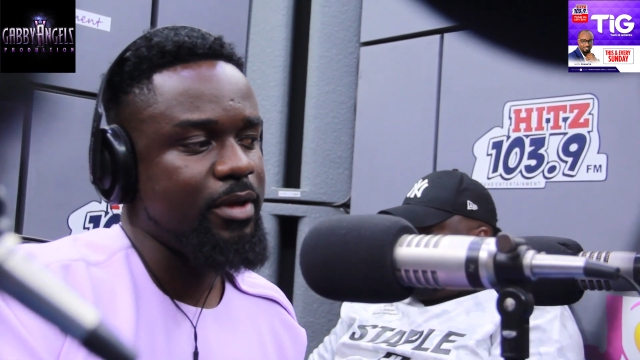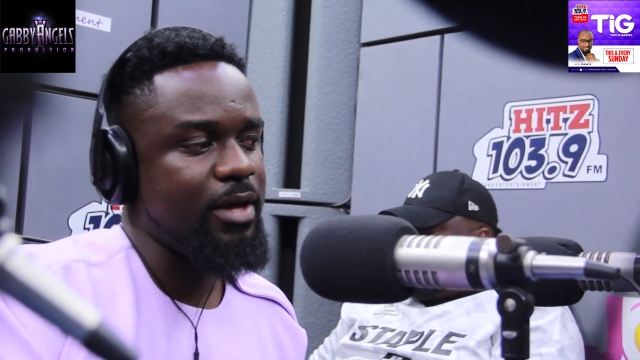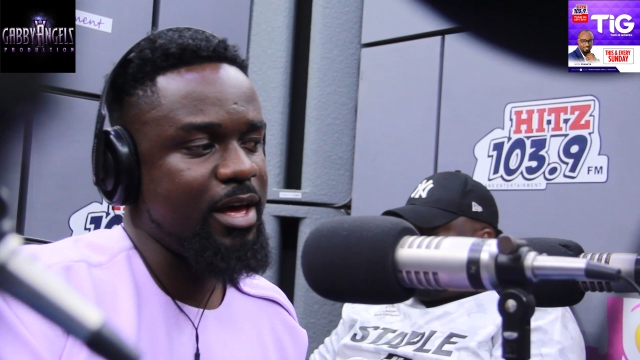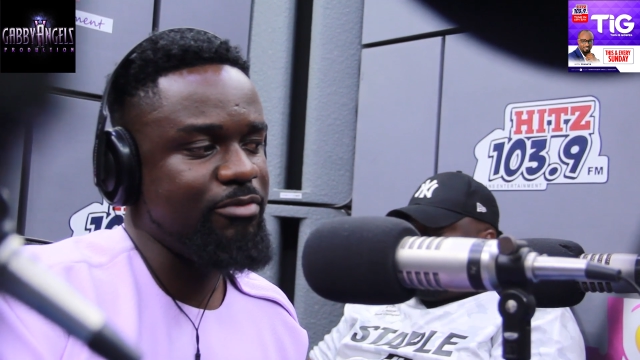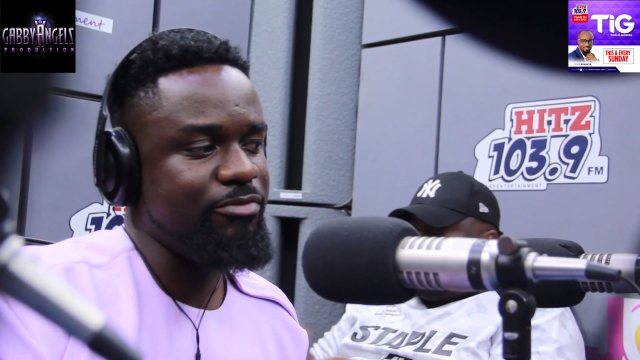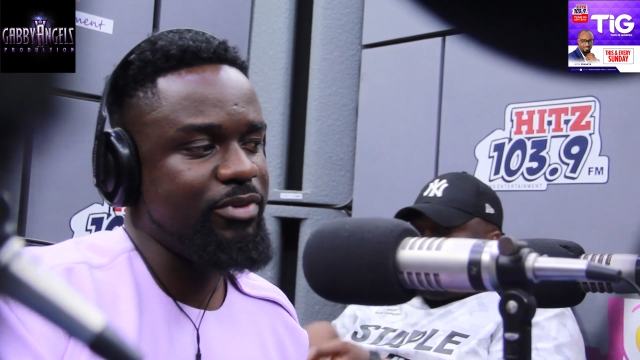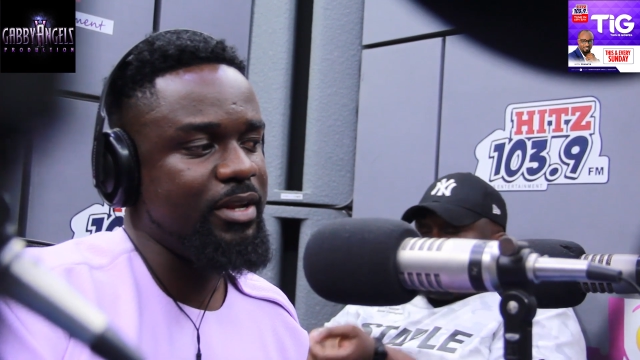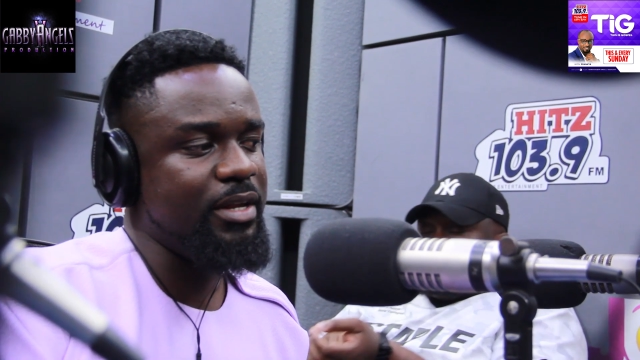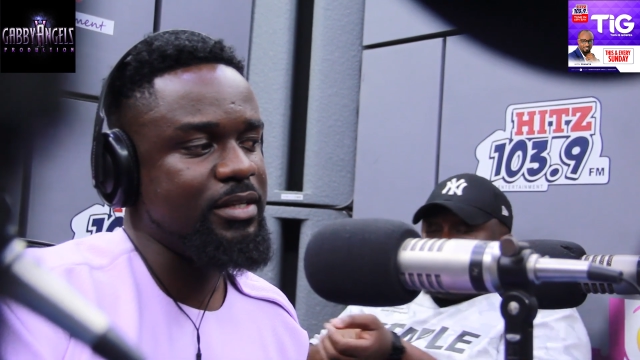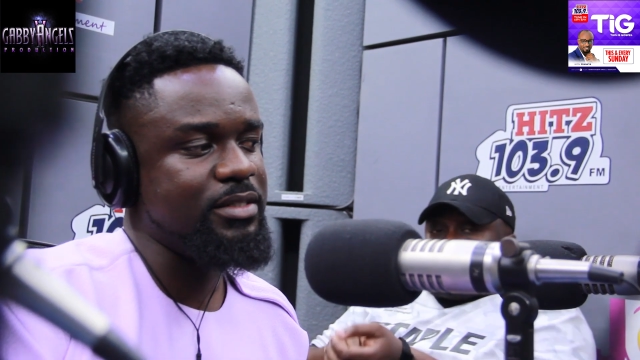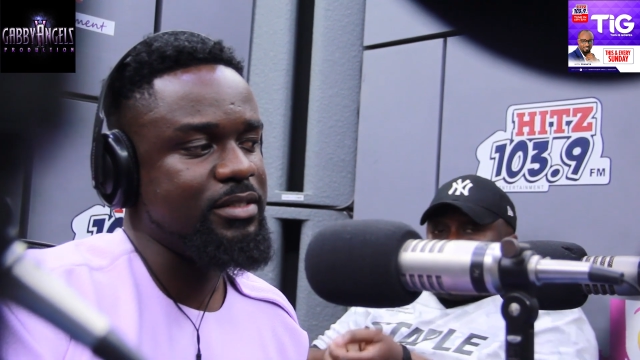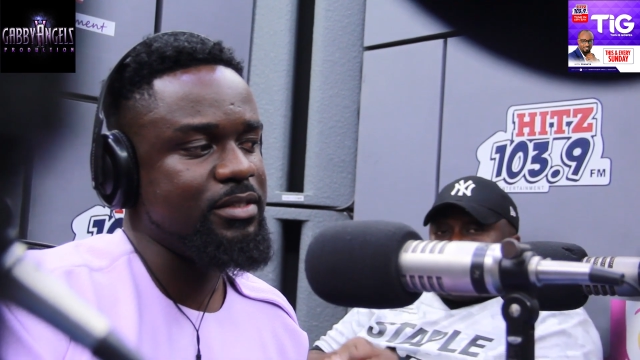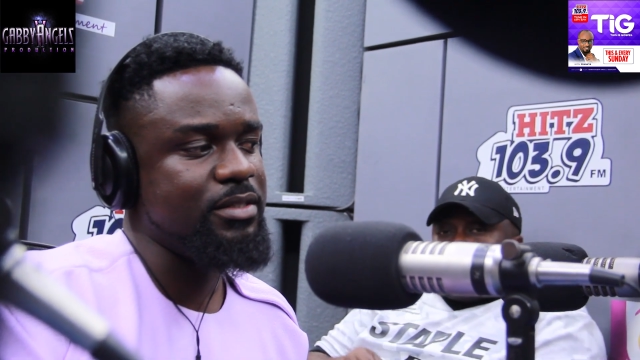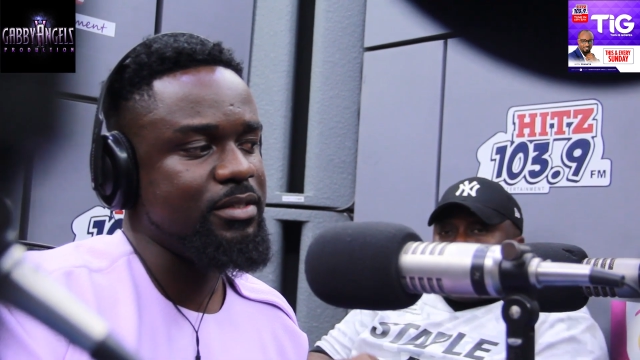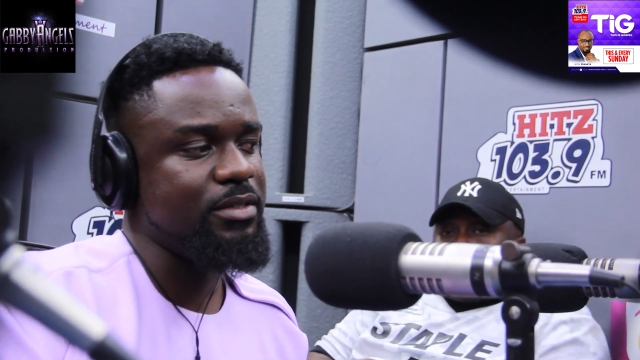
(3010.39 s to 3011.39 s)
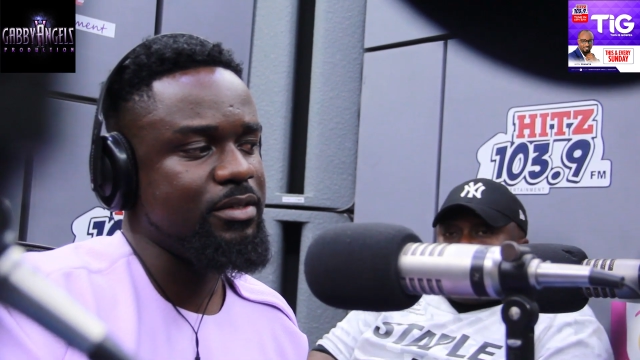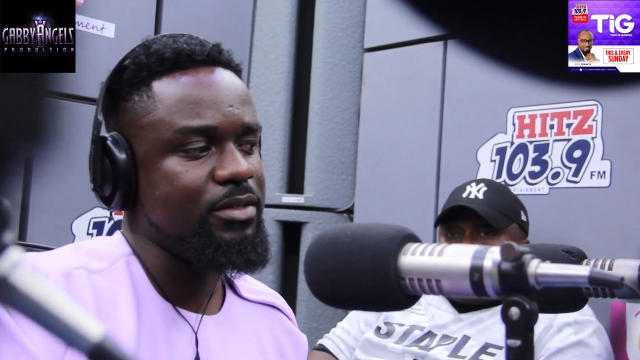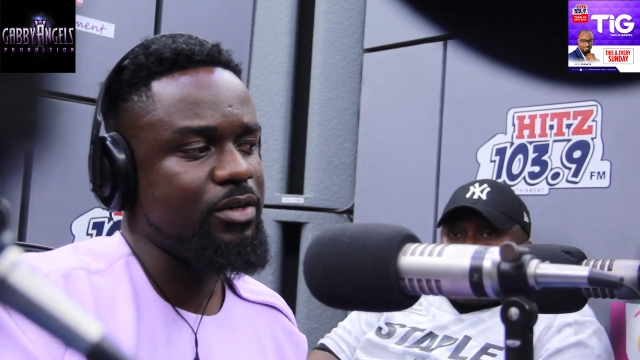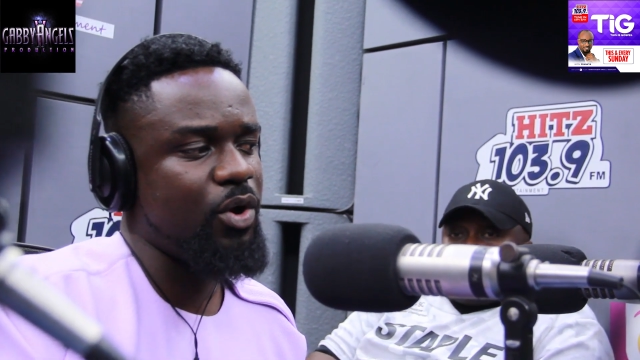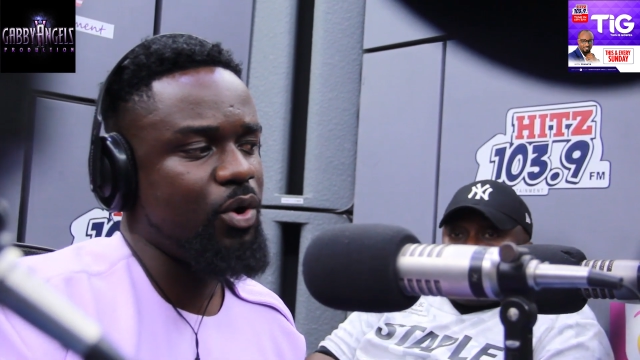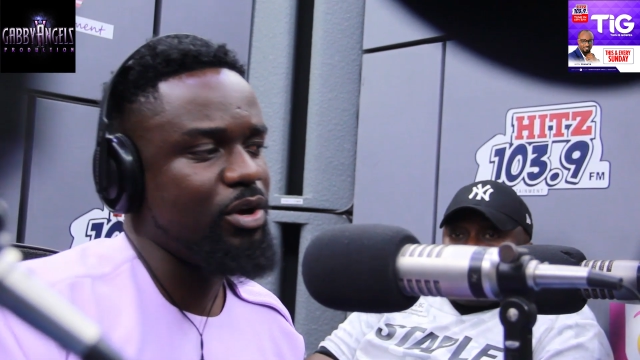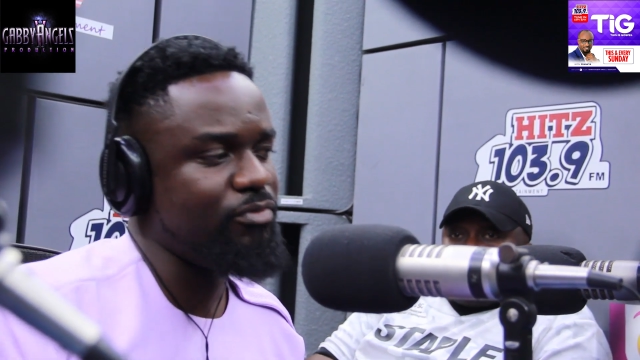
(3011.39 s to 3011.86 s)
enviness
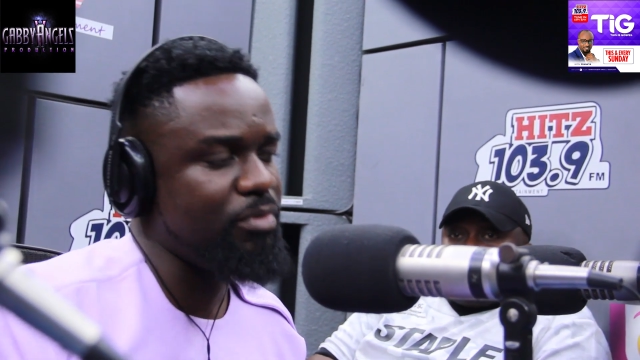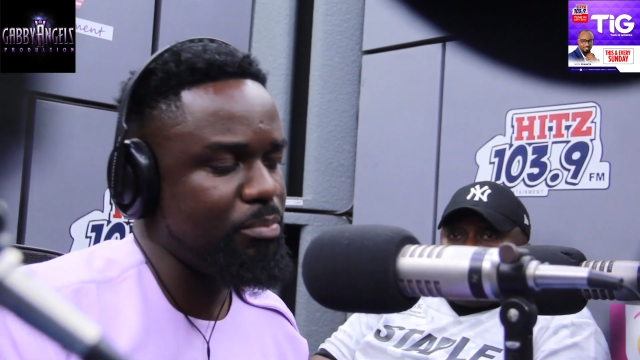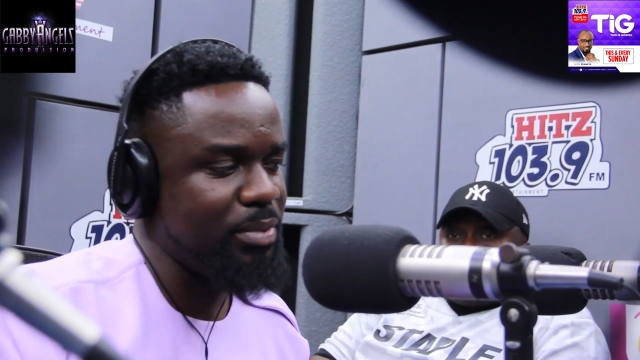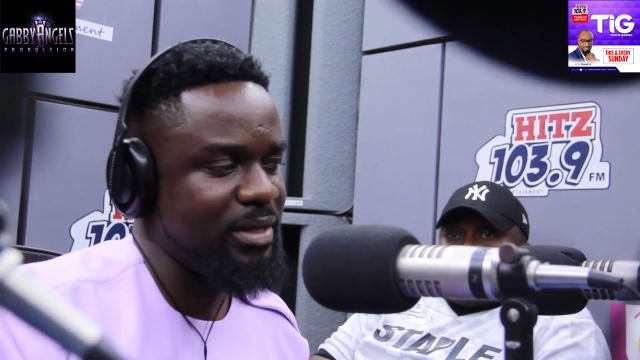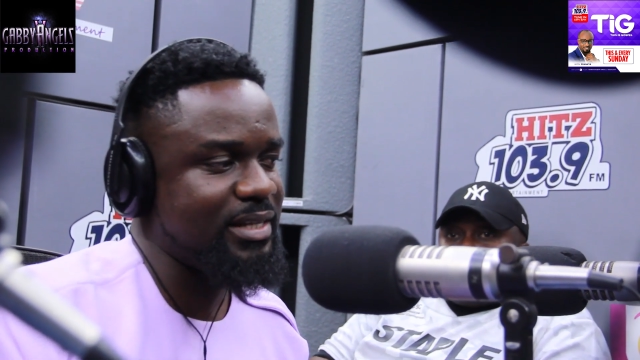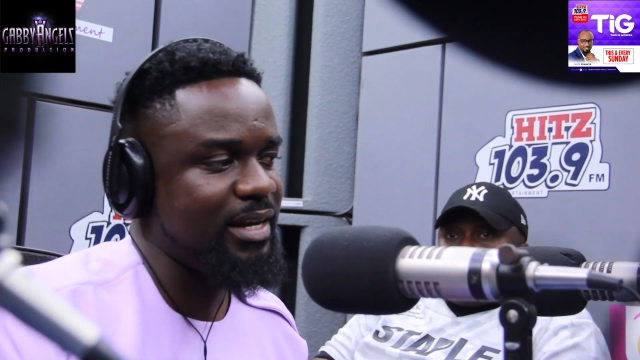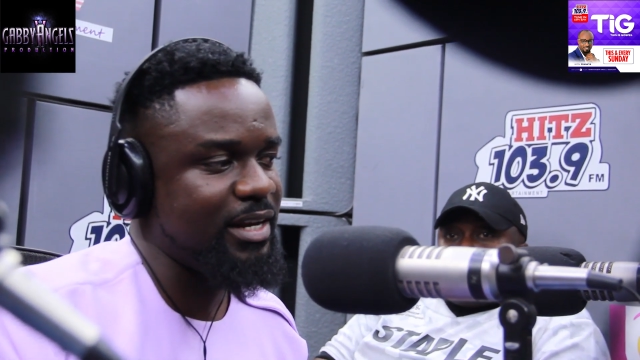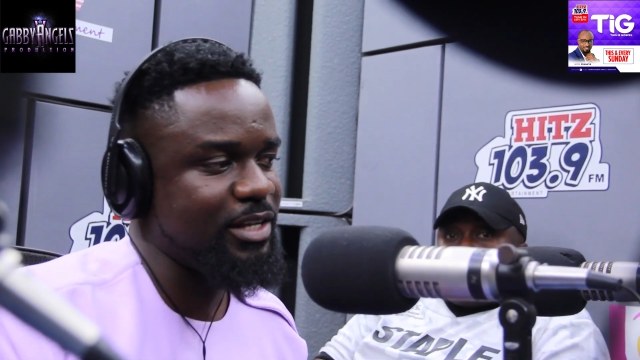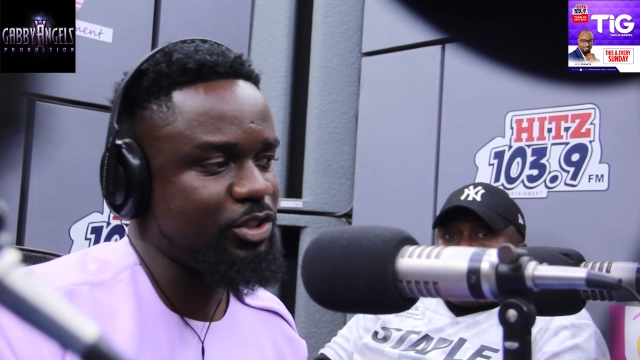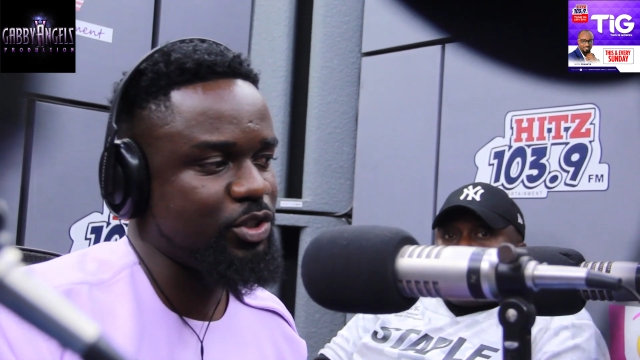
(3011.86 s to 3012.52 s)
or even bitterness